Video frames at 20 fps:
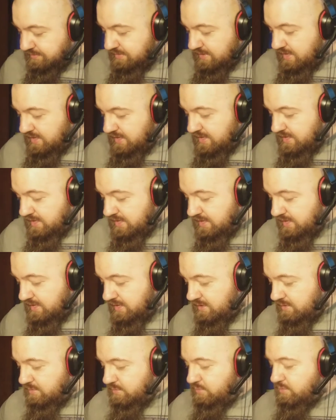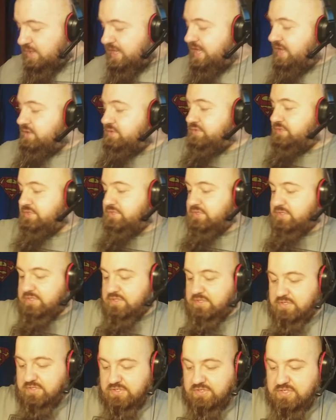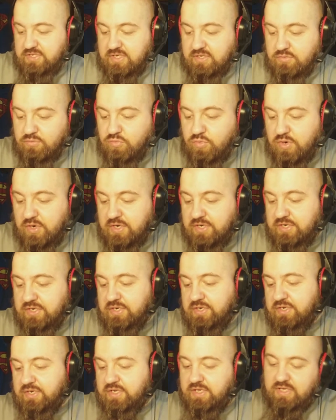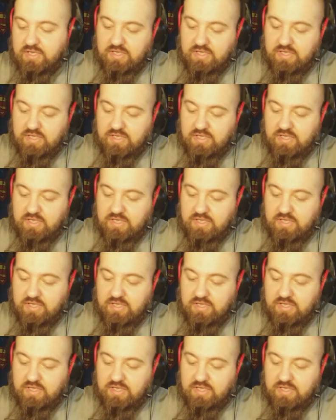What else? The second one